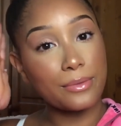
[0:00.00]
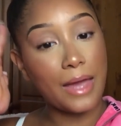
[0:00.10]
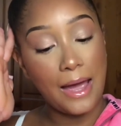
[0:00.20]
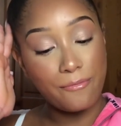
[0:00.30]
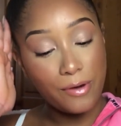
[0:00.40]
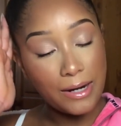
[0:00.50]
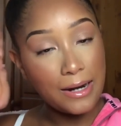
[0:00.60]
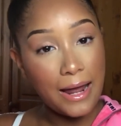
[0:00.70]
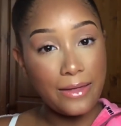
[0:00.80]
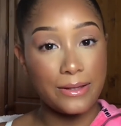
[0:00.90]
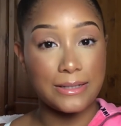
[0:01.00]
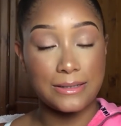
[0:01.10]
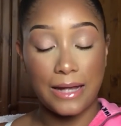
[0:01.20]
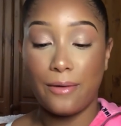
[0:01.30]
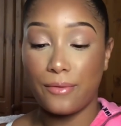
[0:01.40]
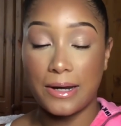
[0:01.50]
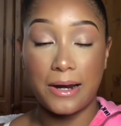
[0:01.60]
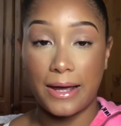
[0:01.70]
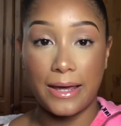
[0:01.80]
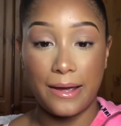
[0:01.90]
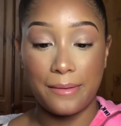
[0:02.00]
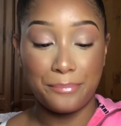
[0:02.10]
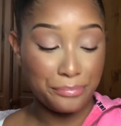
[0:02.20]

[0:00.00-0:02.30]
I really like this. I really like it.